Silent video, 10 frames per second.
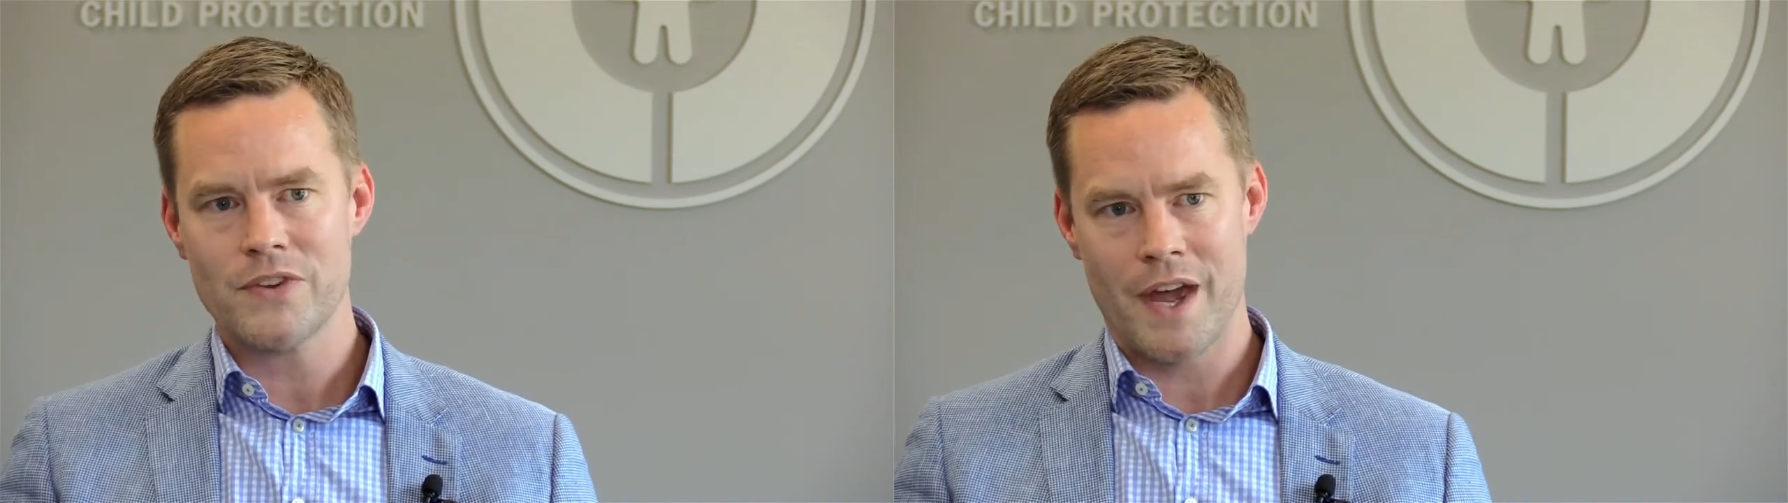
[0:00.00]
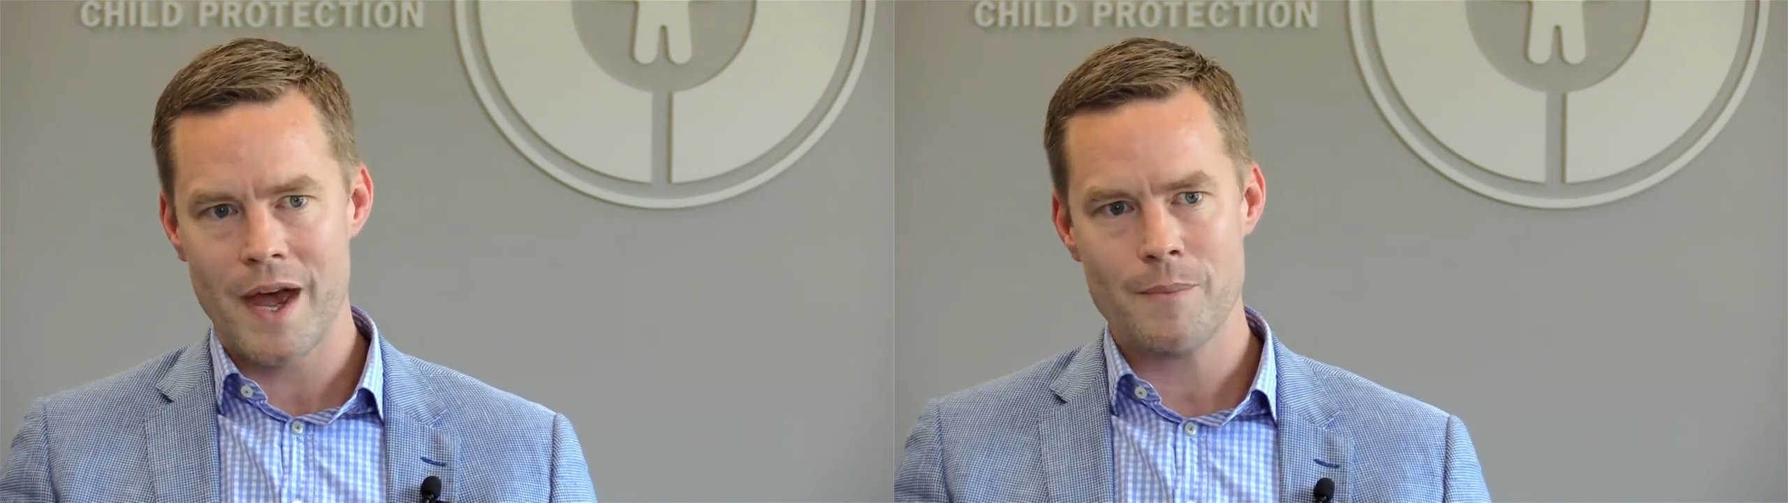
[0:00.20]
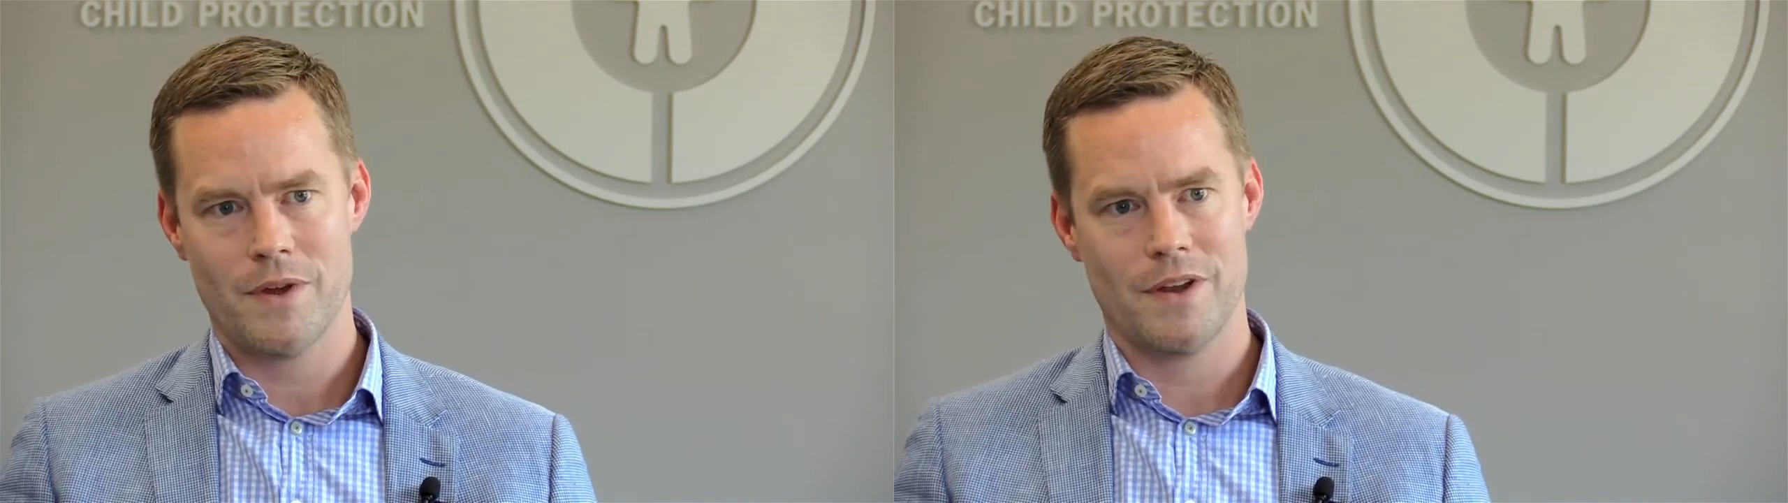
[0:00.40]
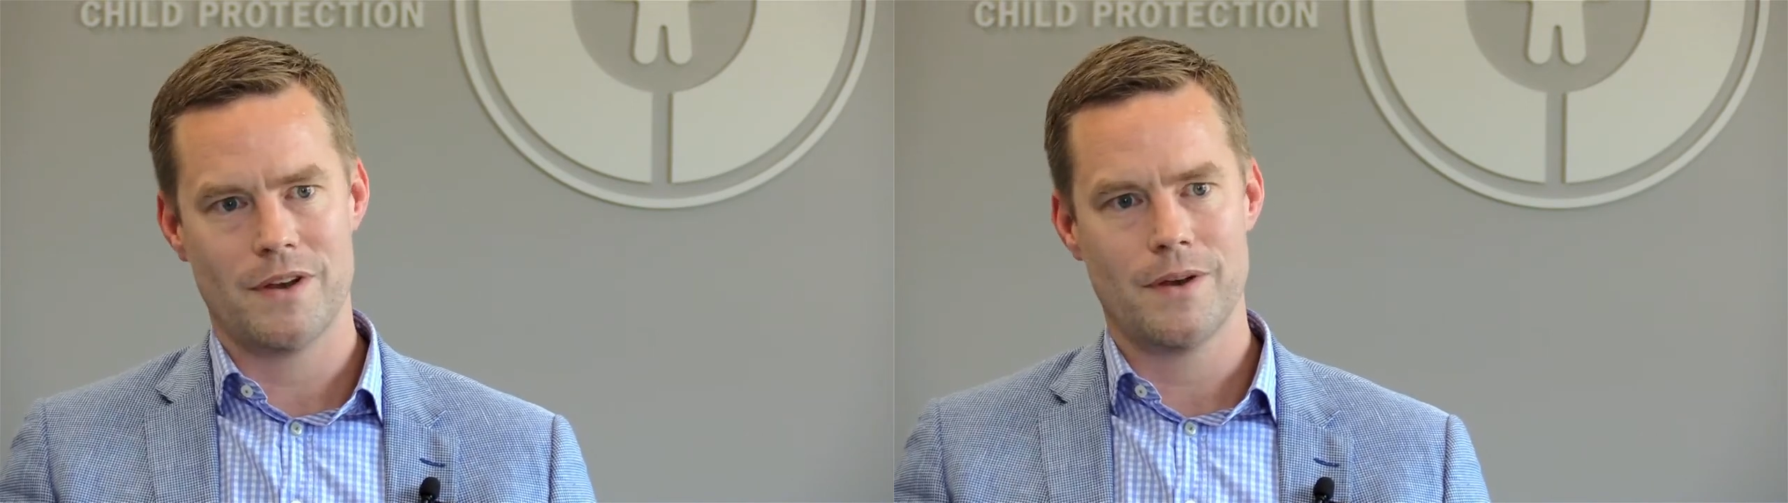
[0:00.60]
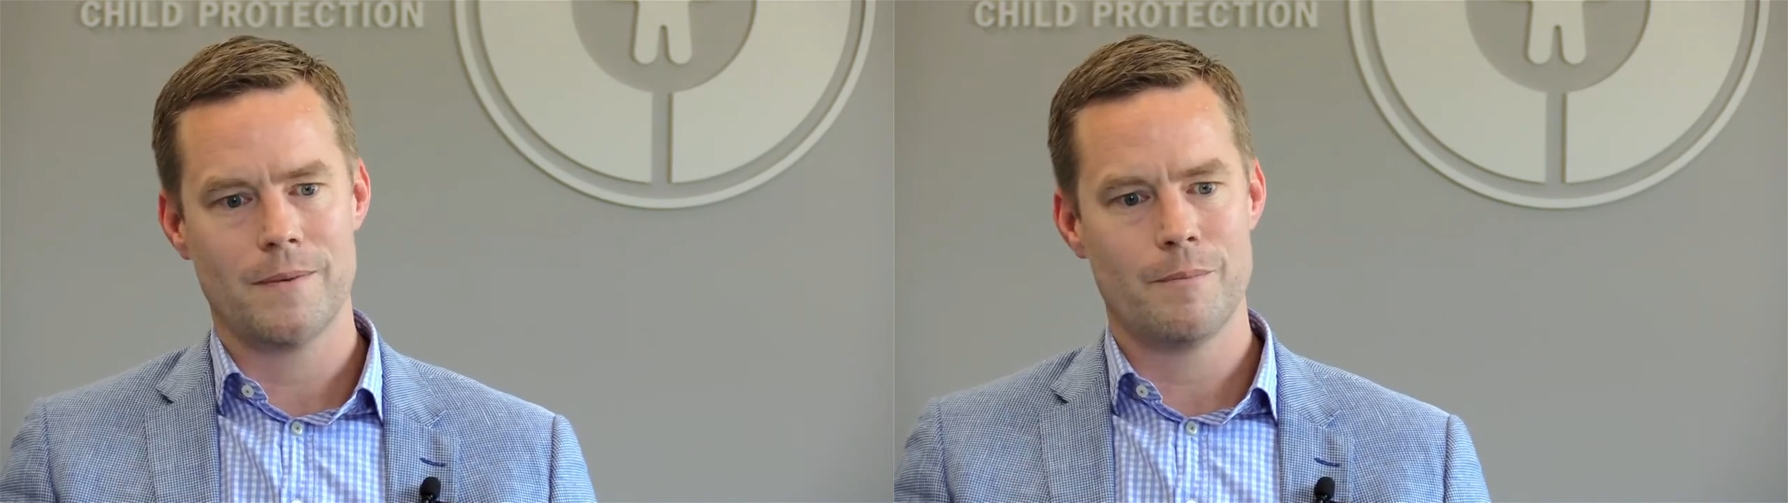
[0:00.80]
to
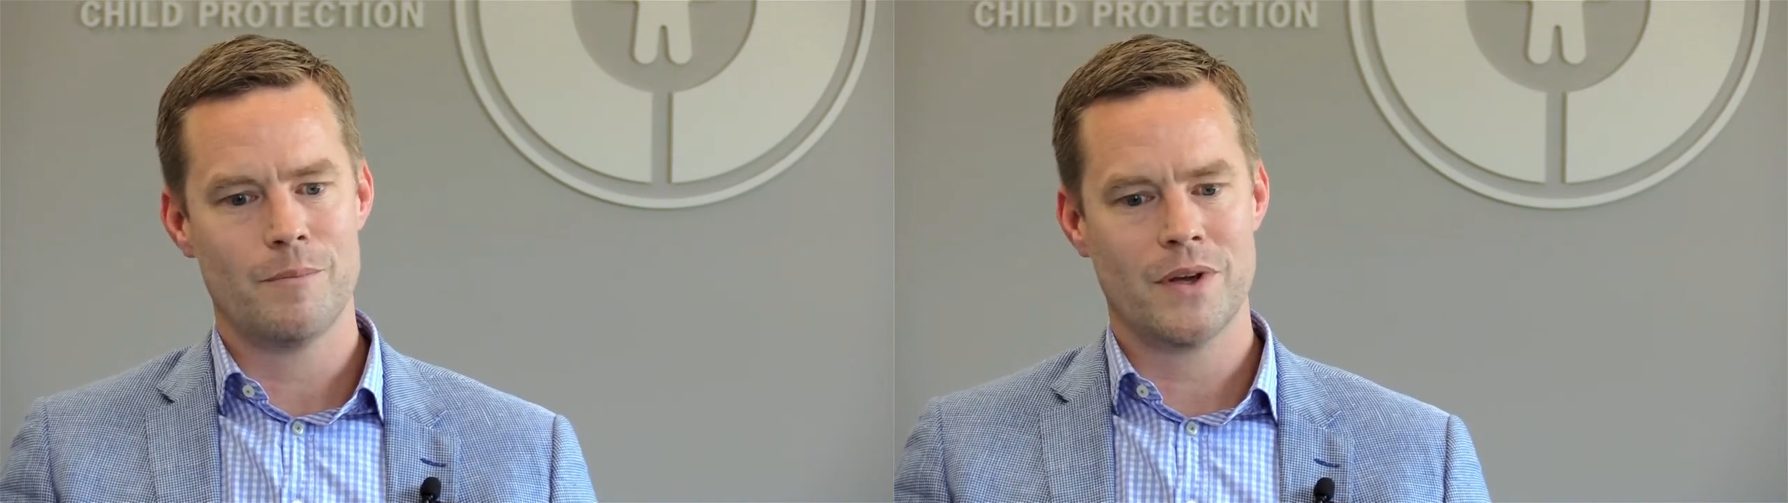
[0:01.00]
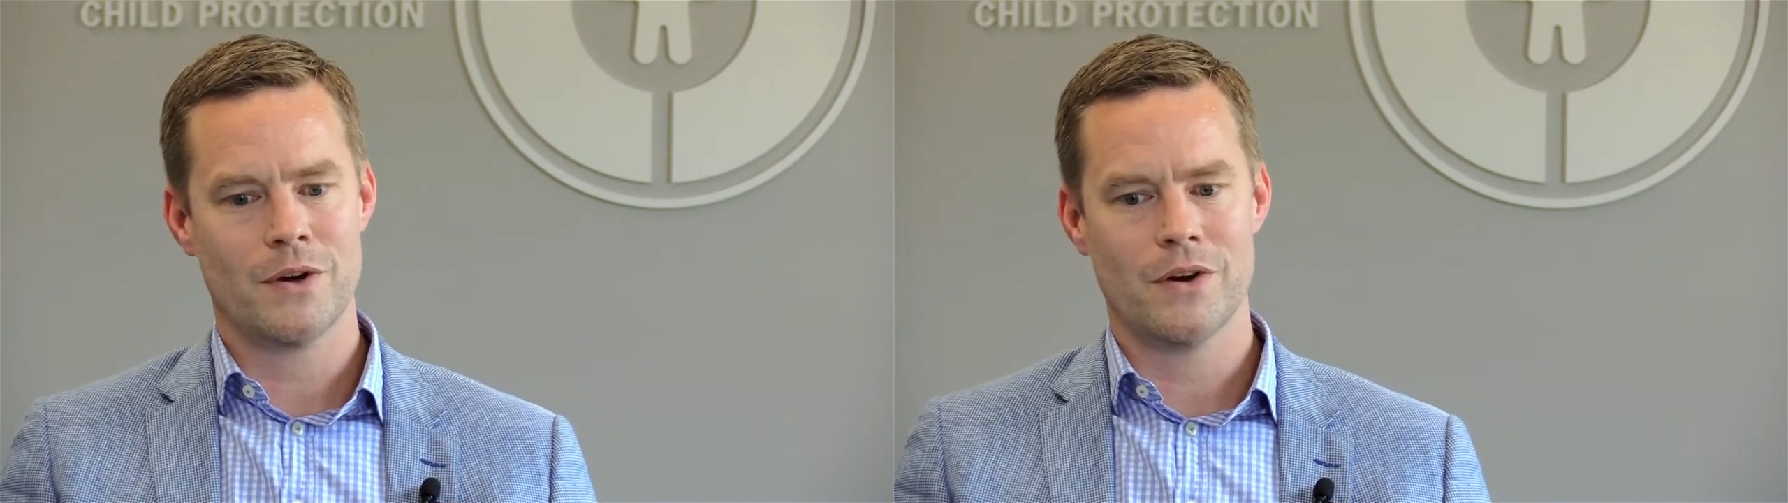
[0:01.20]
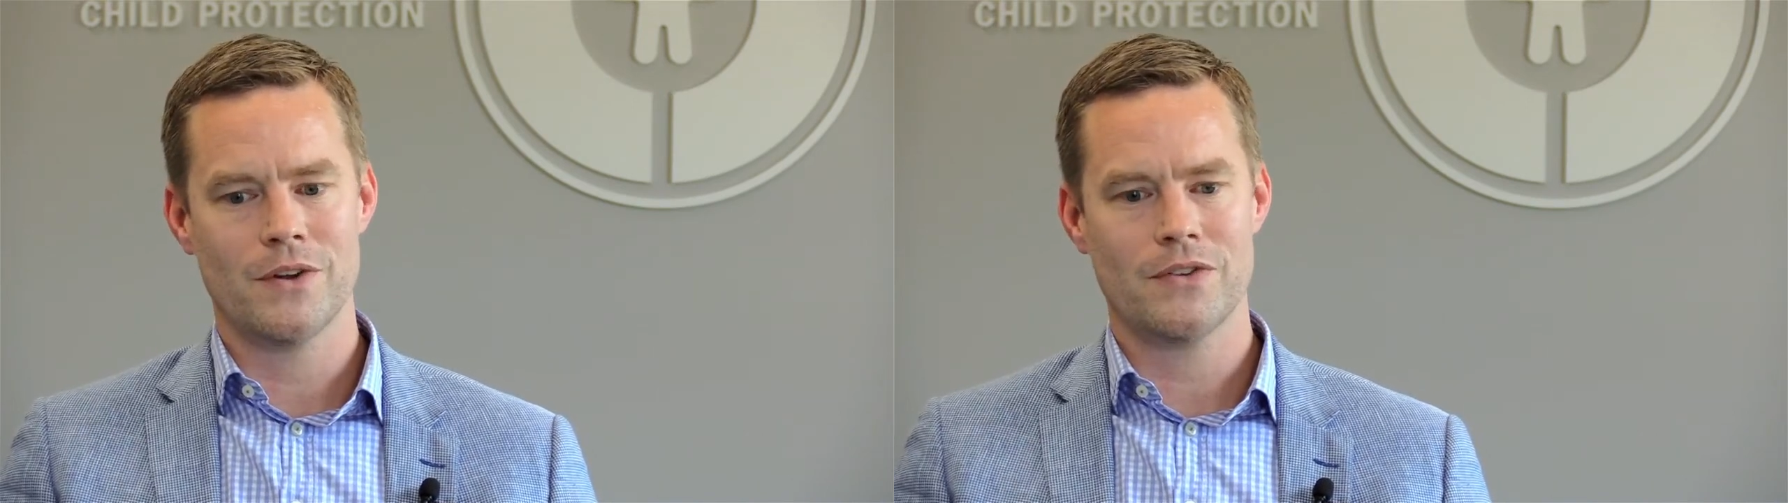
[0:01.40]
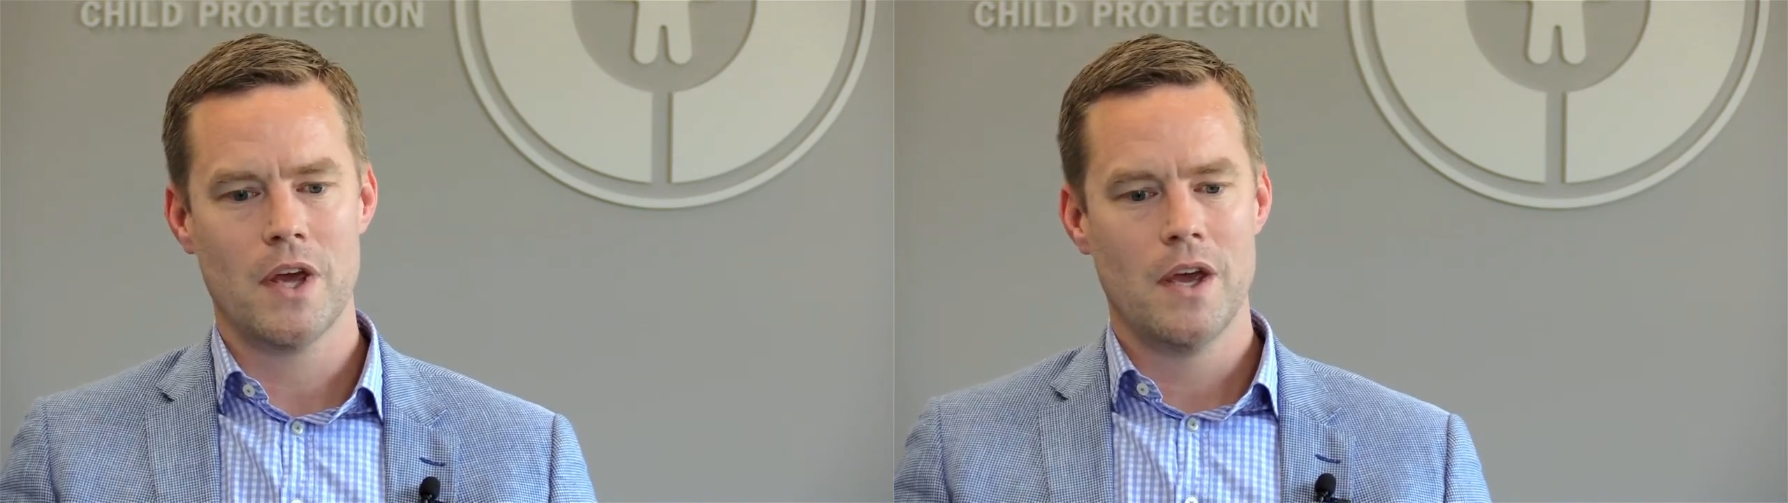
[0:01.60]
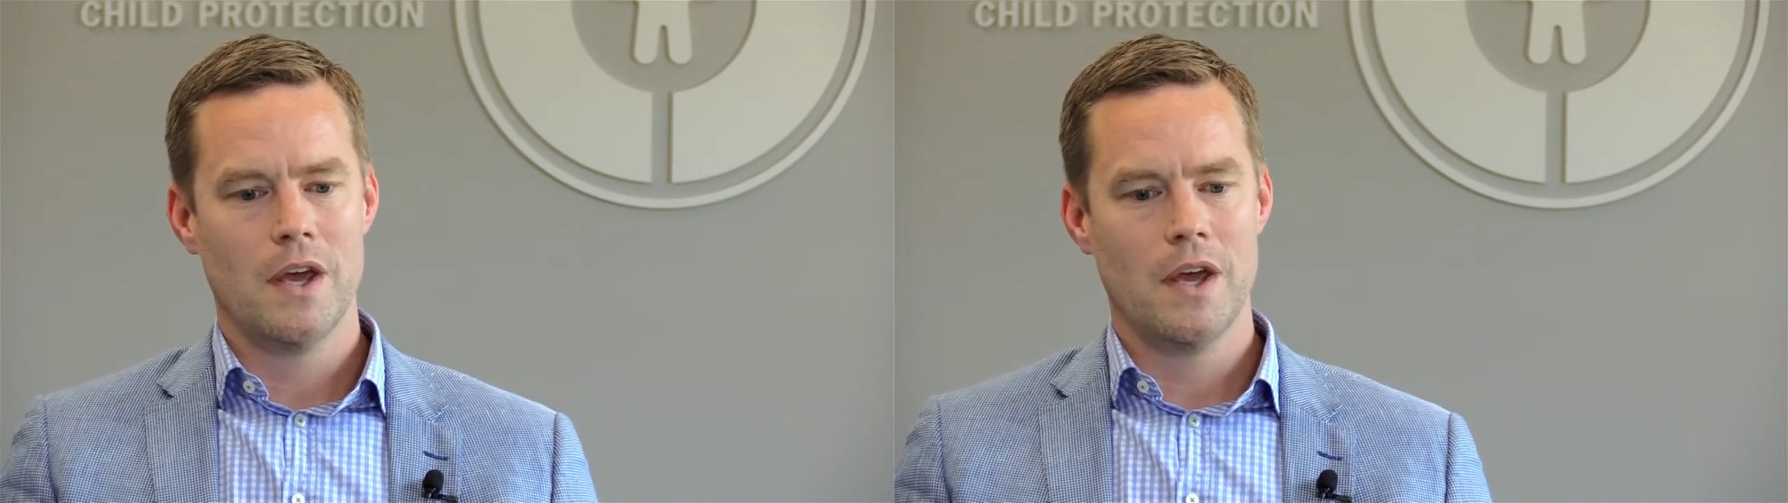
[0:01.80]
happen because